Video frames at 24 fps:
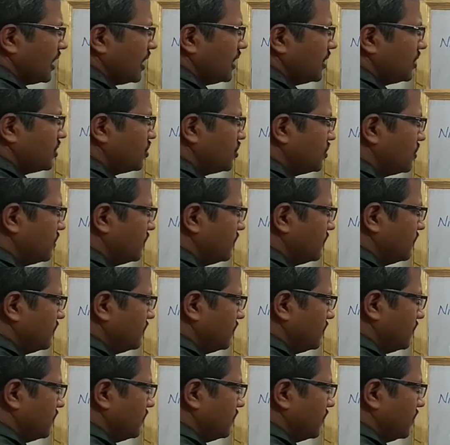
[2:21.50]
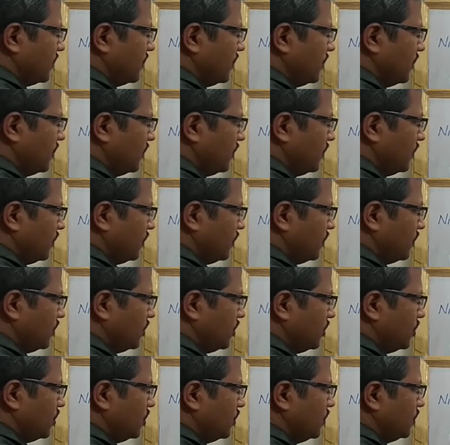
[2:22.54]
H.
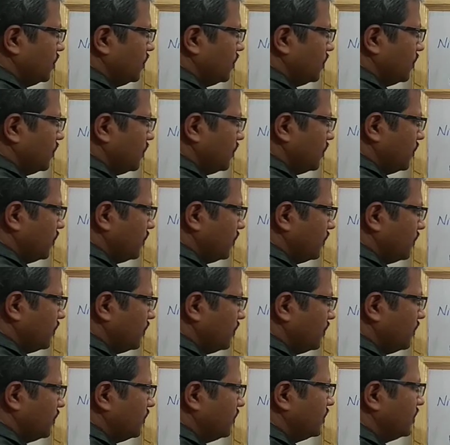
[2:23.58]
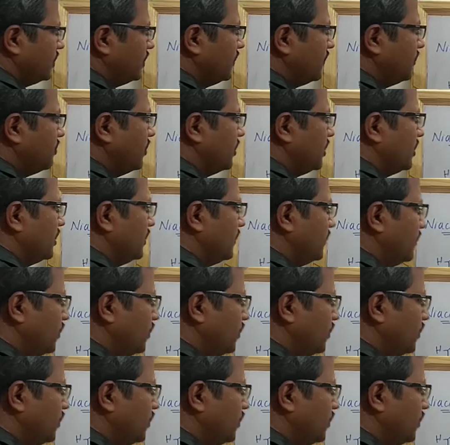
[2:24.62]
1, 2. So this part is